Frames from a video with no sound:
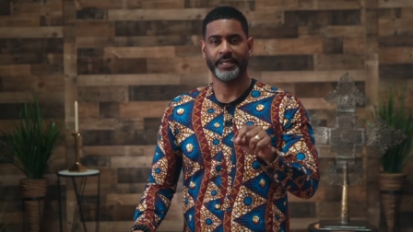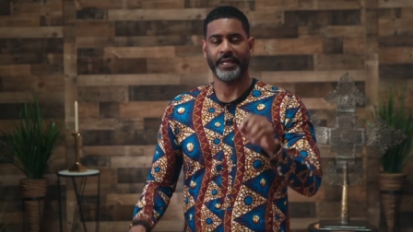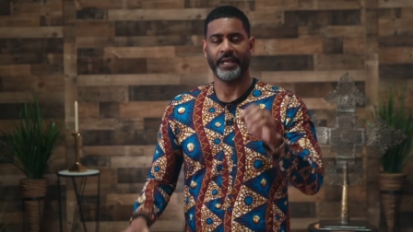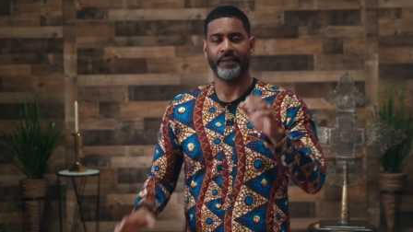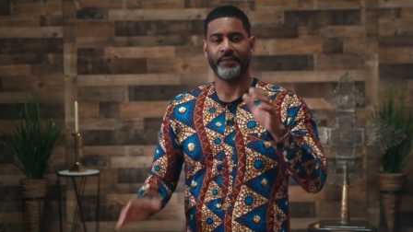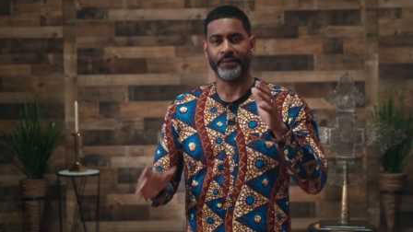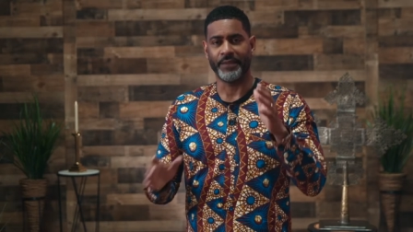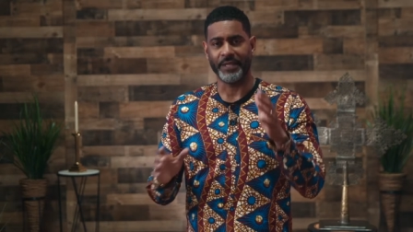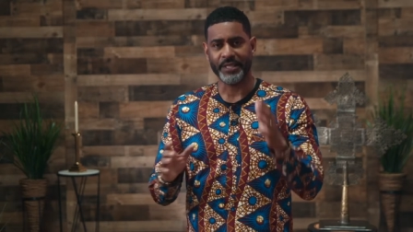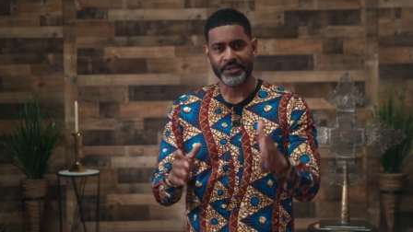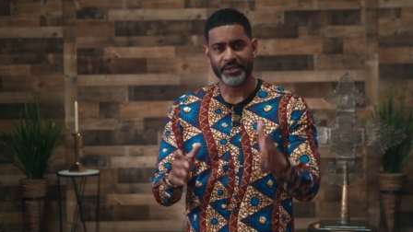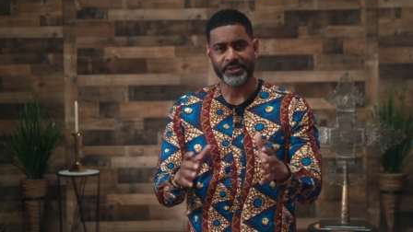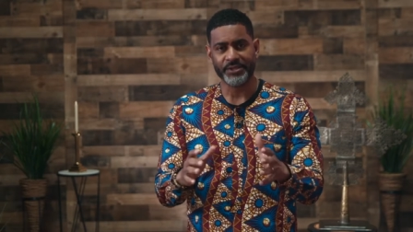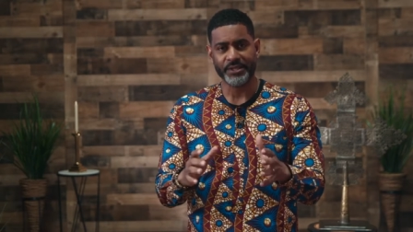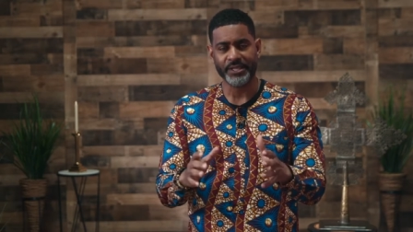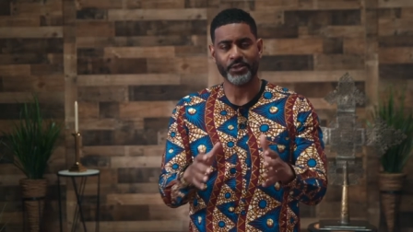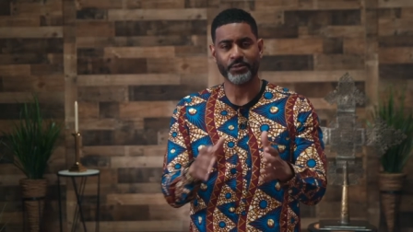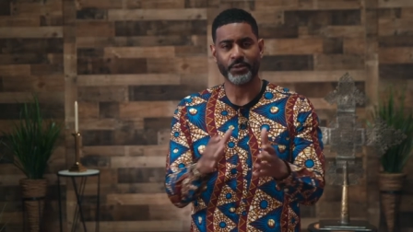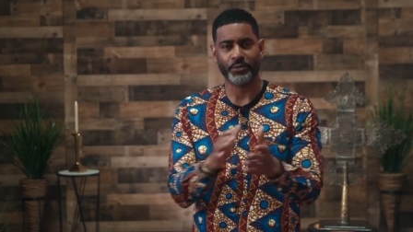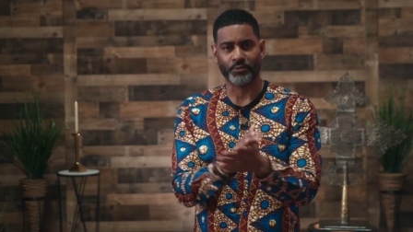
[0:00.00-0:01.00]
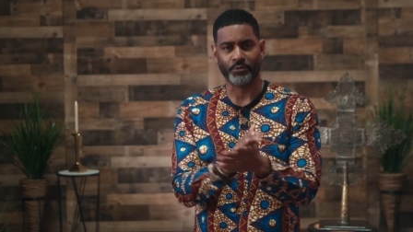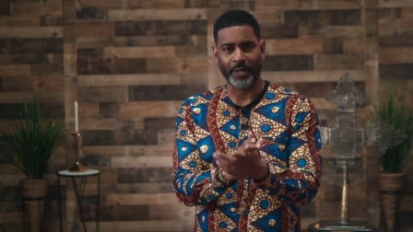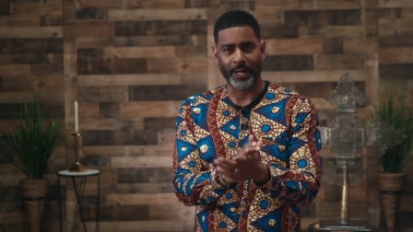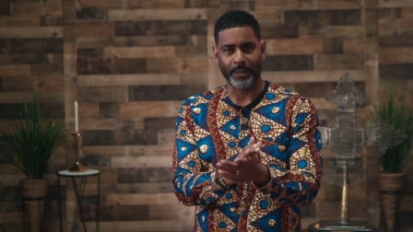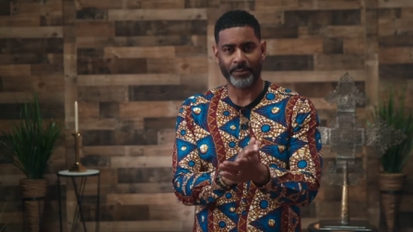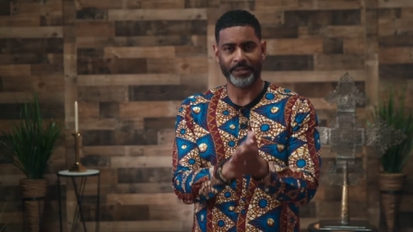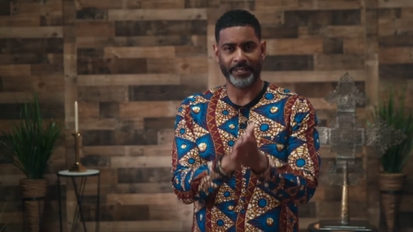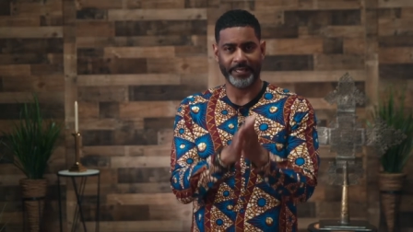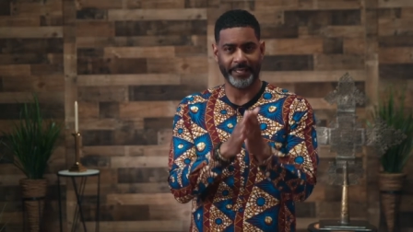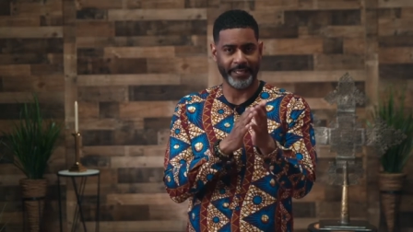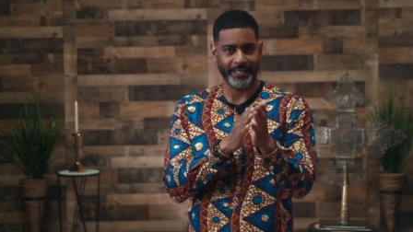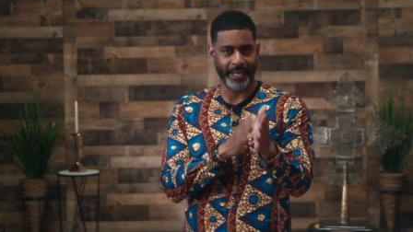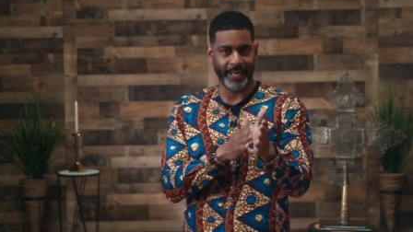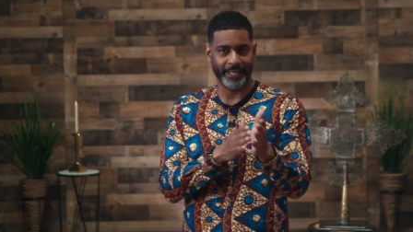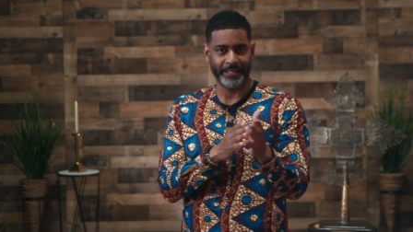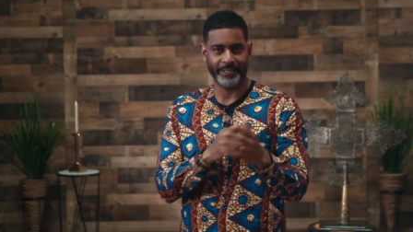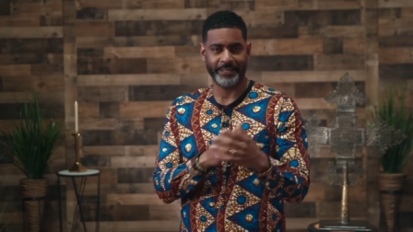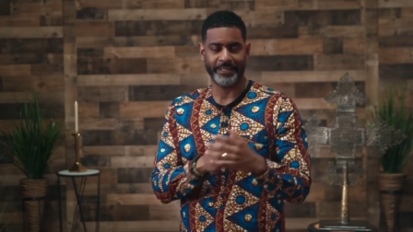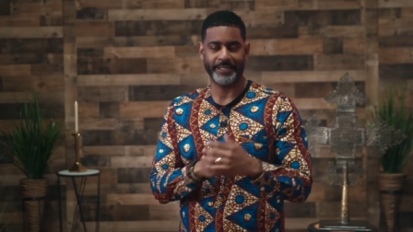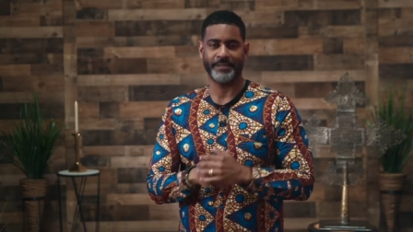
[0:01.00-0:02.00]
And this is what Robert and
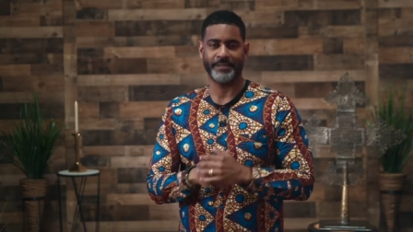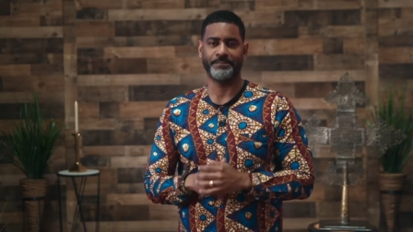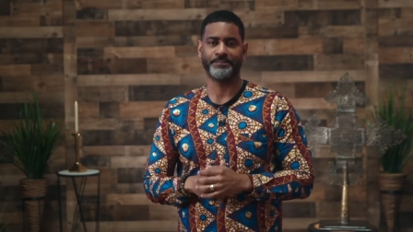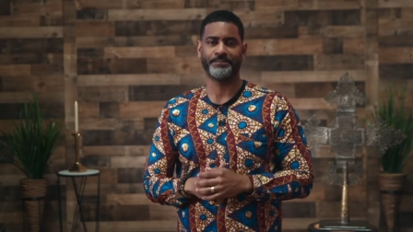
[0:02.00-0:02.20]
Hannah did.